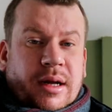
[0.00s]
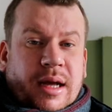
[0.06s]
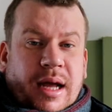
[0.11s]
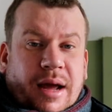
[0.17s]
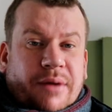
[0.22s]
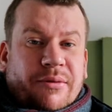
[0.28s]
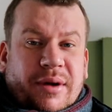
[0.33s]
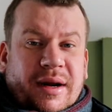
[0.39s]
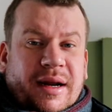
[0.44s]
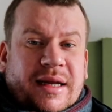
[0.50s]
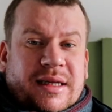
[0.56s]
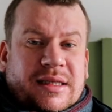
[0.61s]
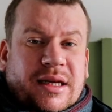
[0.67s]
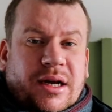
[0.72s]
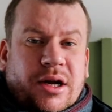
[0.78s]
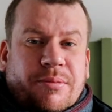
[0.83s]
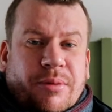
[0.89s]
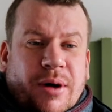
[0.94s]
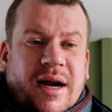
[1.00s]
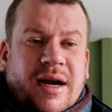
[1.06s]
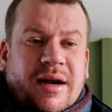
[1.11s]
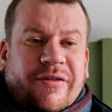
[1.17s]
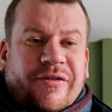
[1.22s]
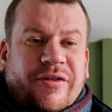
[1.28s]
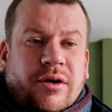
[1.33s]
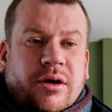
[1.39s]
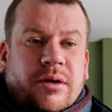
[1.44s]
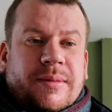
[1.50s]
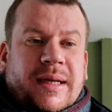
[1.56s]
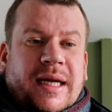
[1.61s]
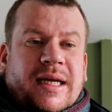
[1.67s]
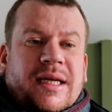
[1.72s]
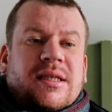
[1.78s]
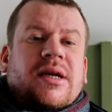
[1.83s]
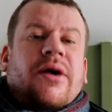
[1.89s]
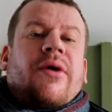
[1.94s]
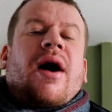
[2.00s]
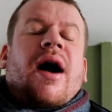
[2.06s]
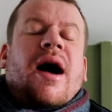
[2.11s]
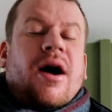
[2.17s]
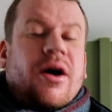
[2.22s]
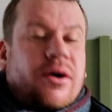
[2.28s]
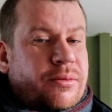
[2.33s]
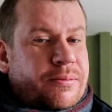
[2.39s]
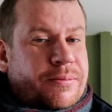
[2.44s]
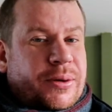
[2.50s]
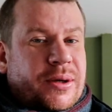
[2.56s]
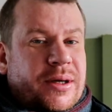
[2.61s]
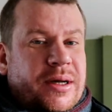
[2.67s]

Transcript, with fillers: It really is a no-brainer for me, so I hope